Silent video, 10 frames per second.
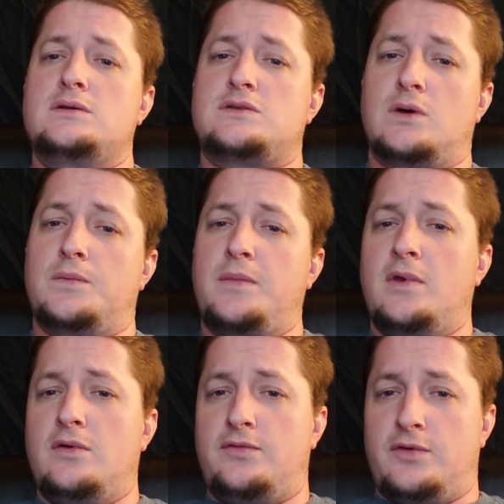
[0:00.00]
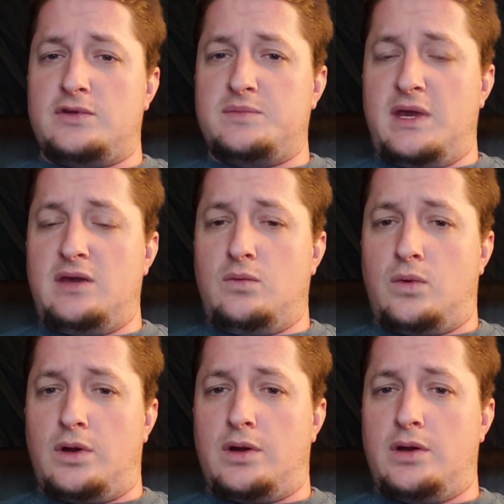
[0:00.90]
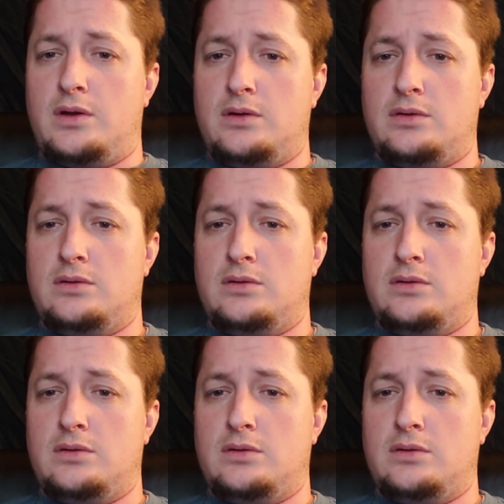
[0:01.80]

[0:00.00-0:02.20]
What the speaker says: So first make it work,